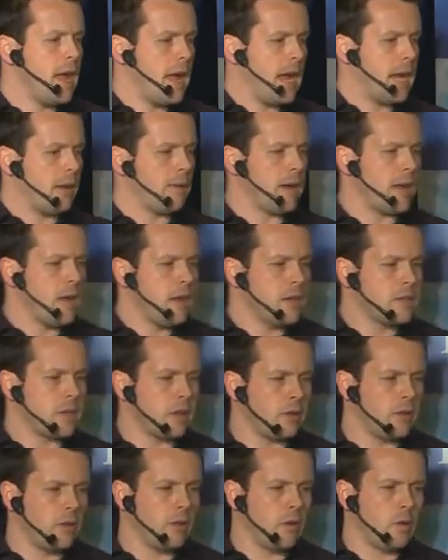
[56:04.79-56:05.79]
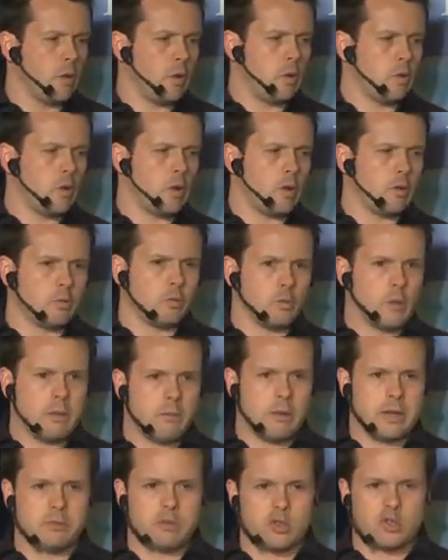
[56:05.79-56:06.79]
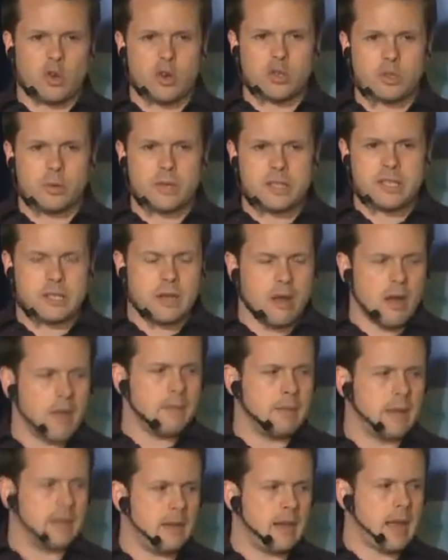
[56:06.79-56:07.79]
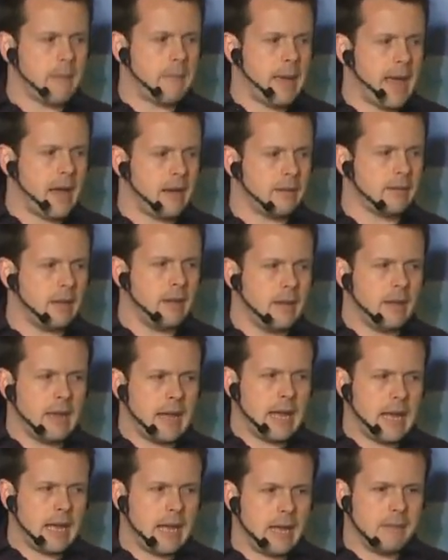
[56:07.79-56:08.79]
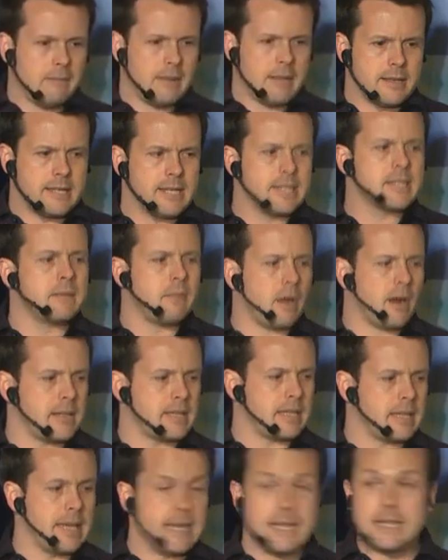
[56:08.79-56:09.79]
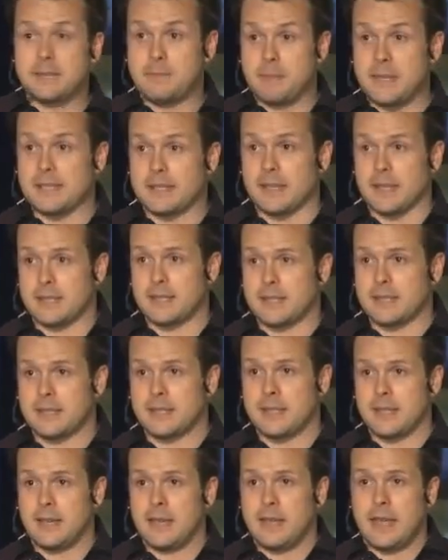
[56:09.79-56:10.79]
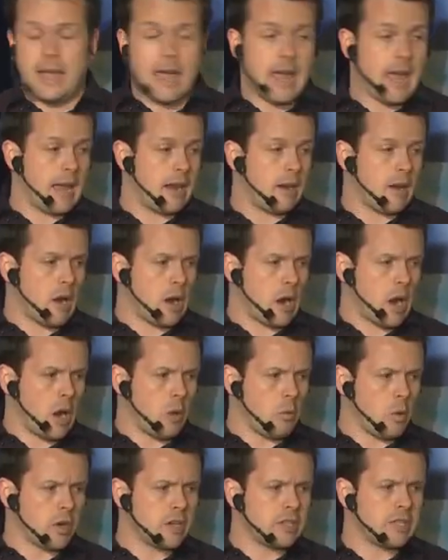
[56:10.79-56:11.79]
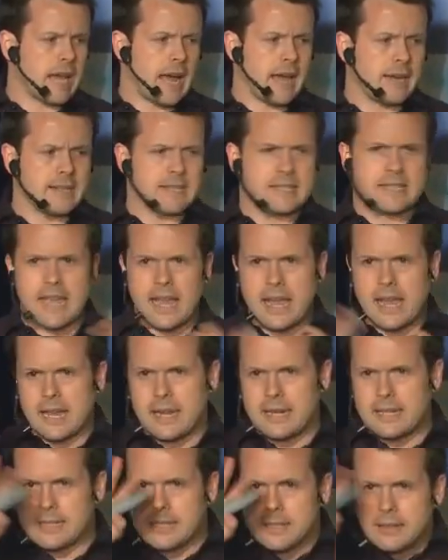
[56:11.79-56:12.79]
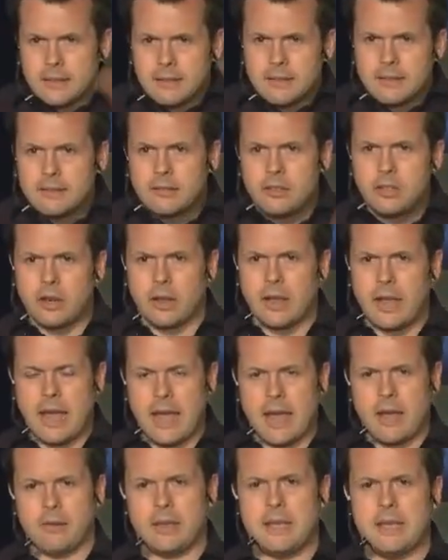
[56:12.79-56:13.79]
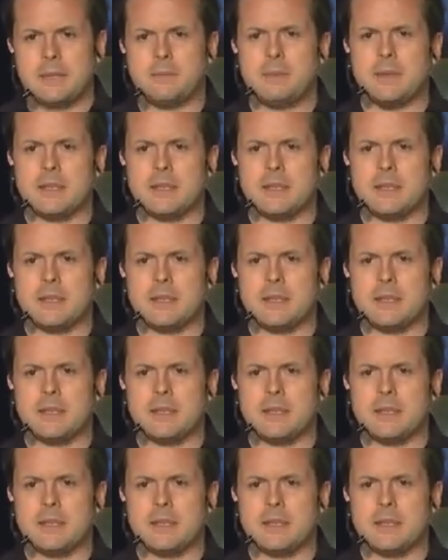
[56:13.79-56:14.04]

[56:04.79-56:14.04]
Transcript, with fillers: Anyway, so we, have talked with Simon about um, systemizing his business, and I, I wanted to understand you know, how his